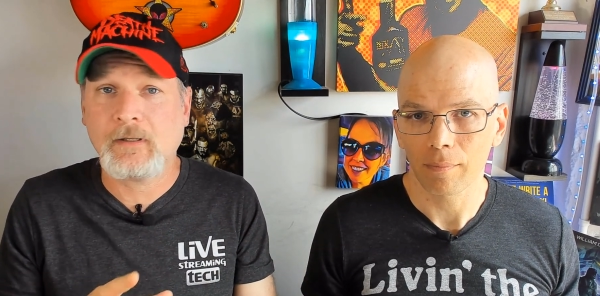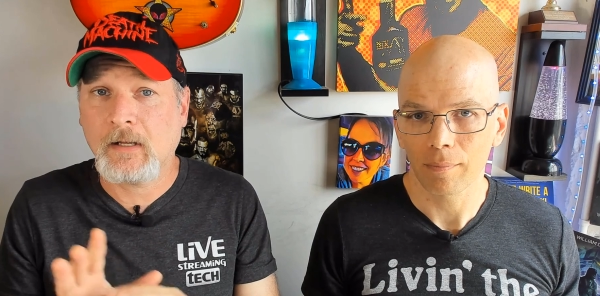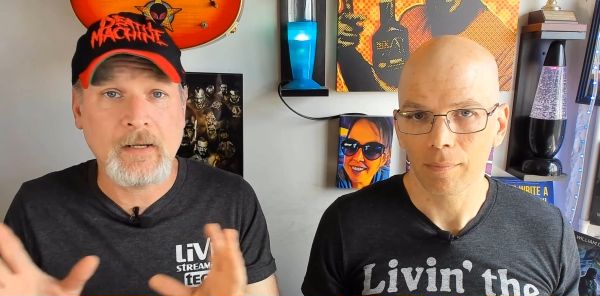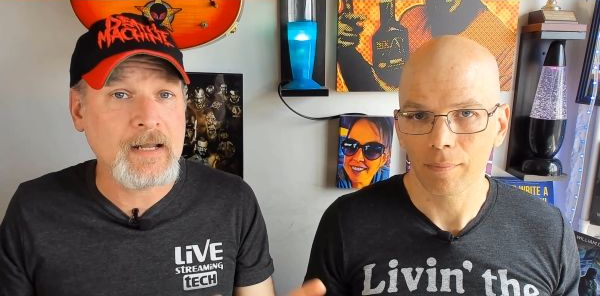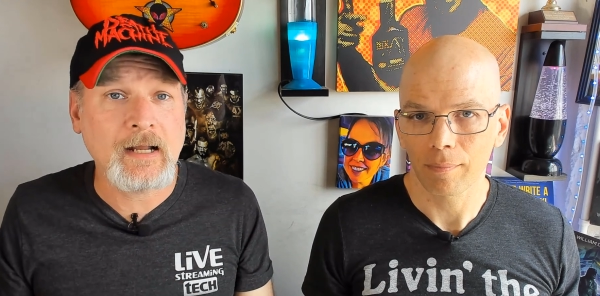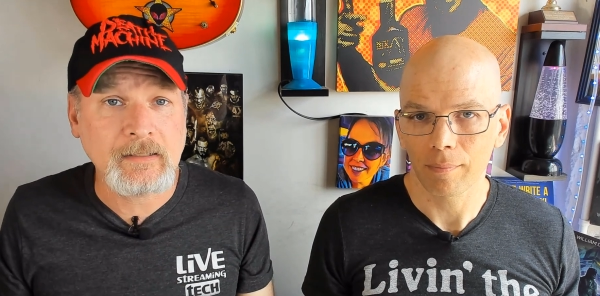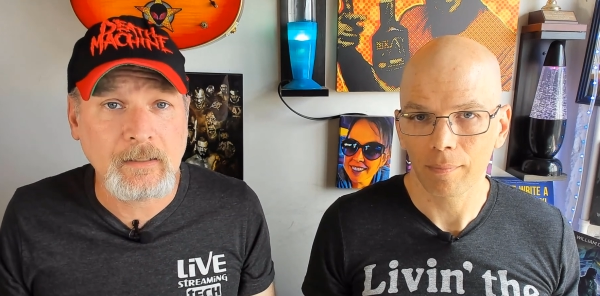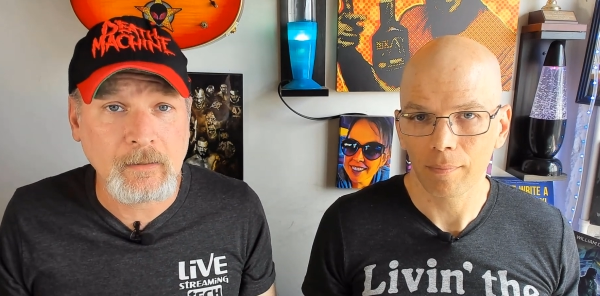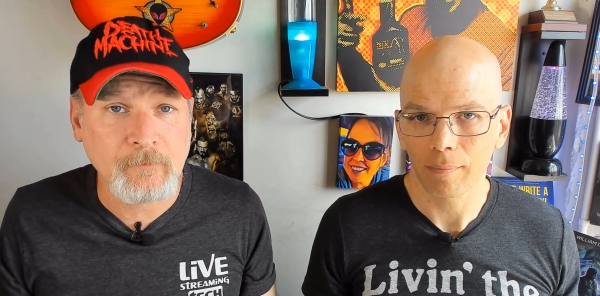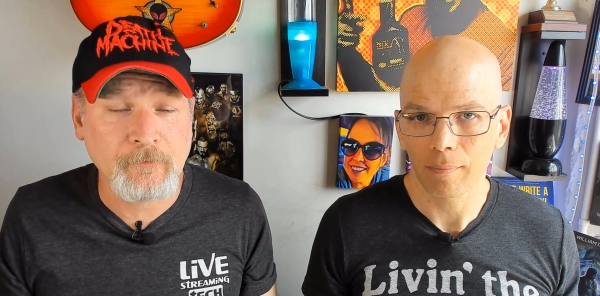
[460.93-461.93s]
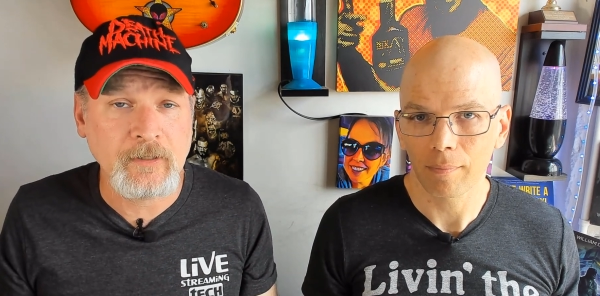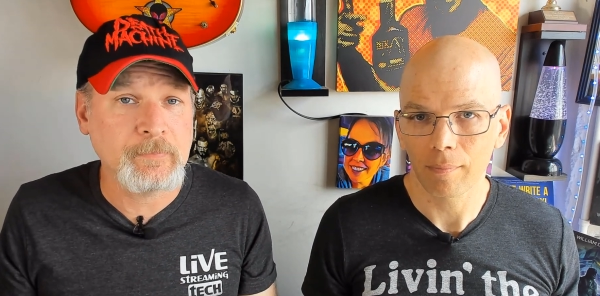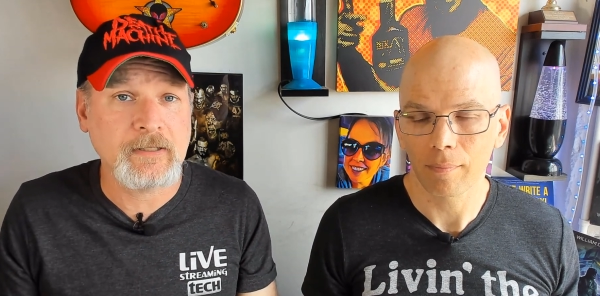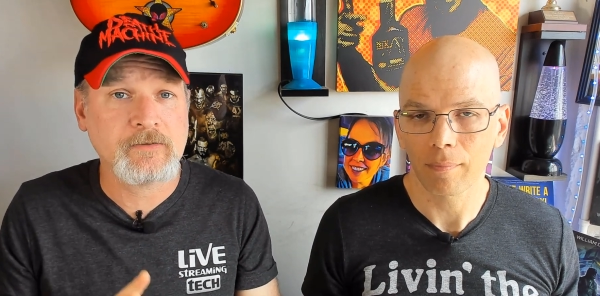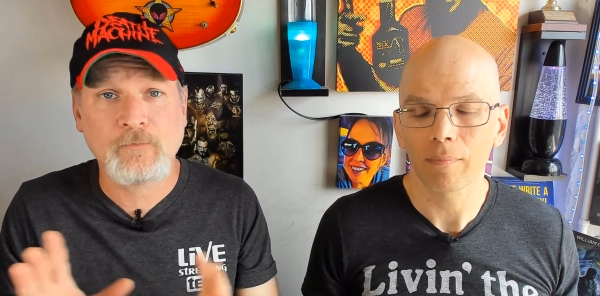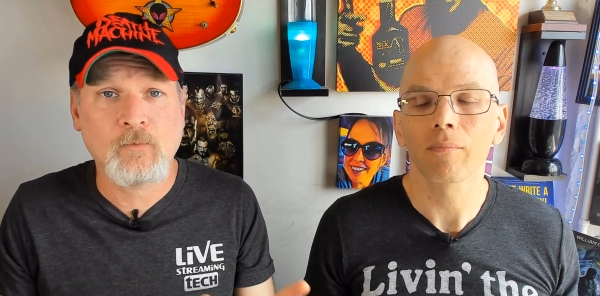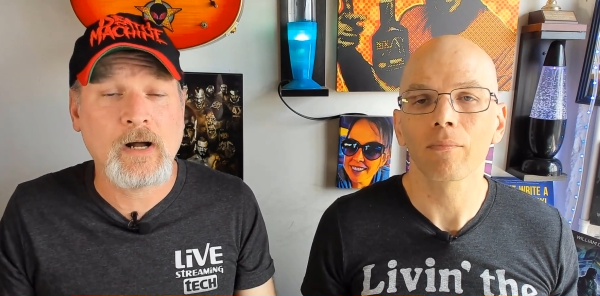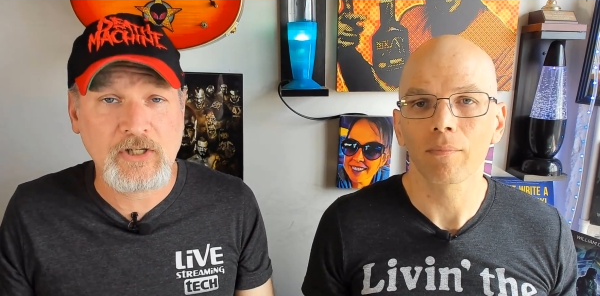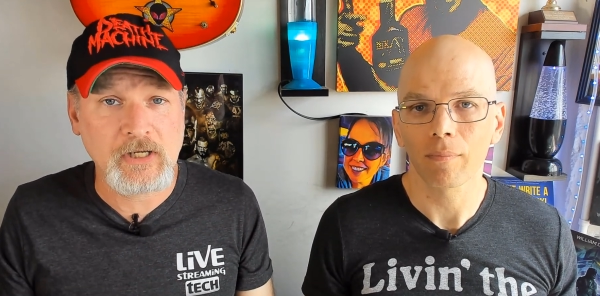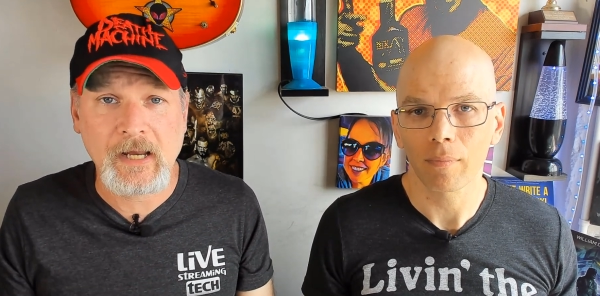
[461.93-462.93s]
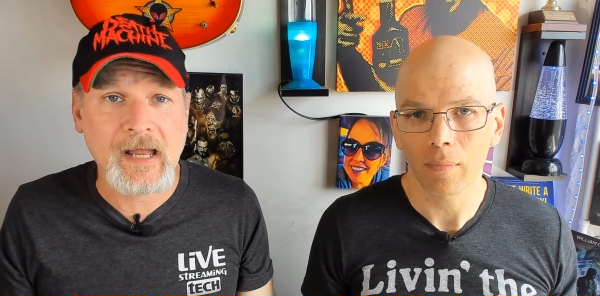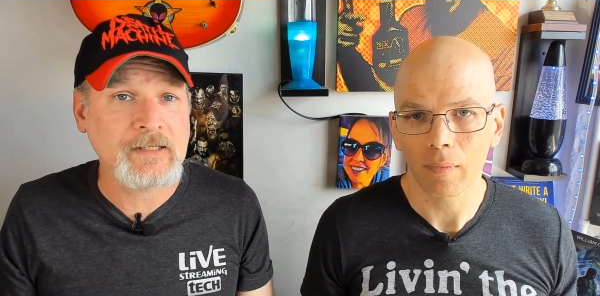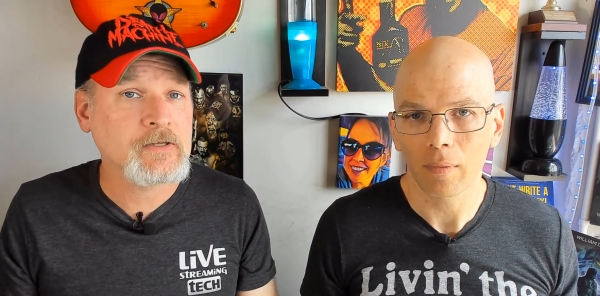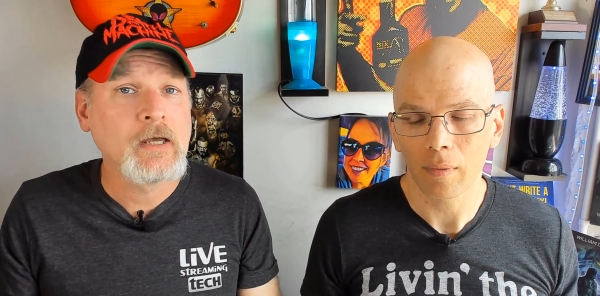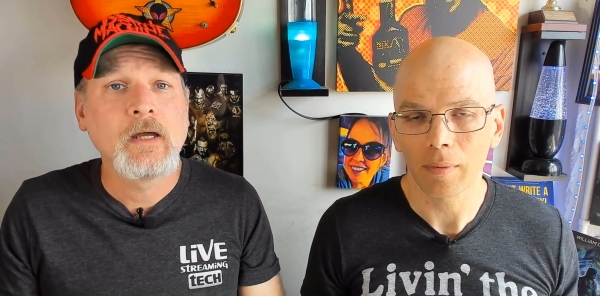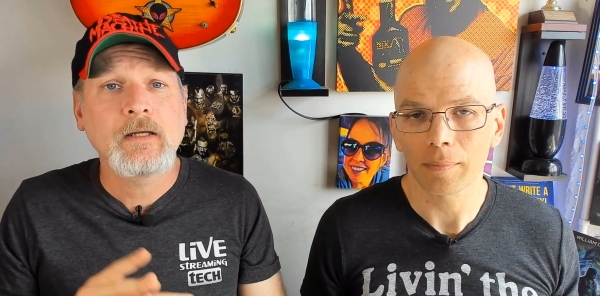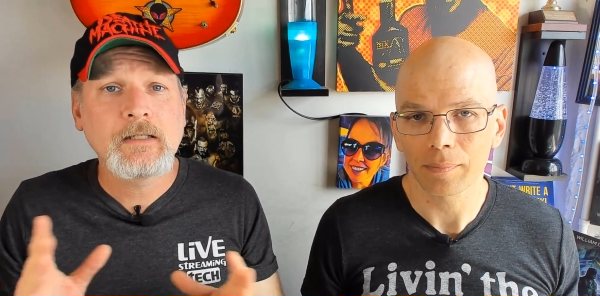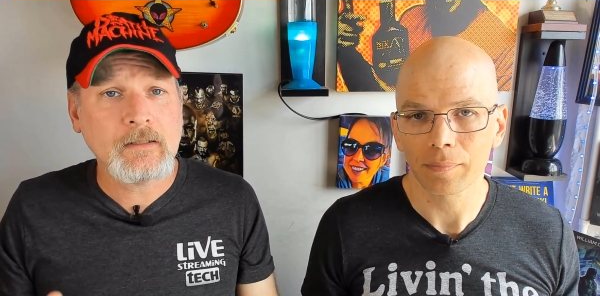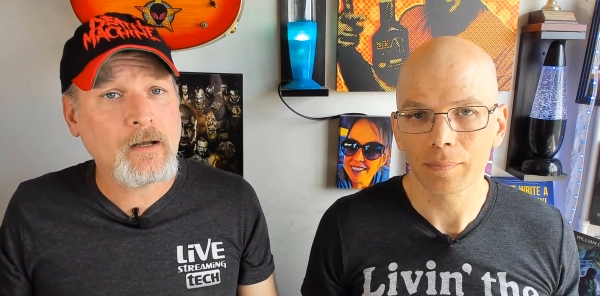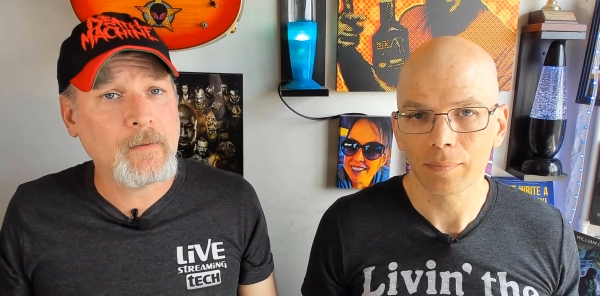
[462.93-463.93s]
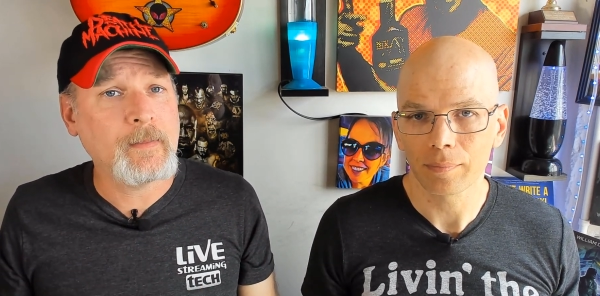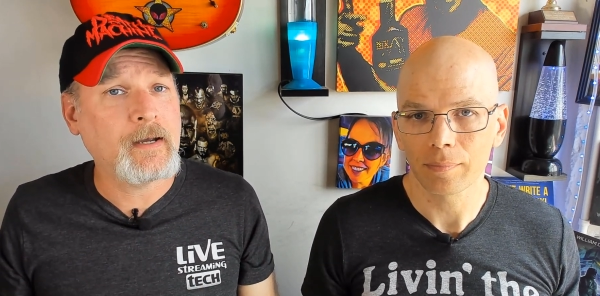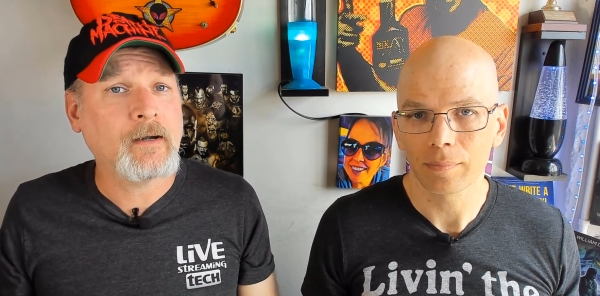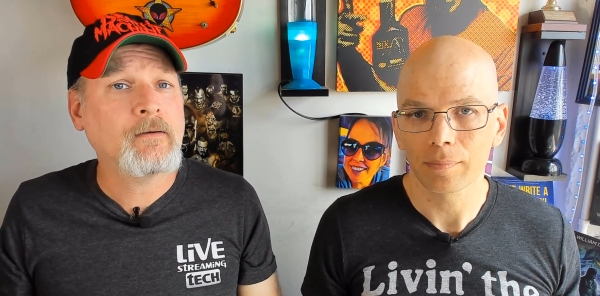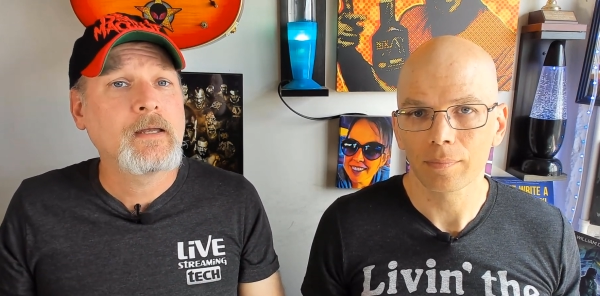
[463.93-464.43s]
Speaker 1: uh, "not getting free bits for watching ads." Get on there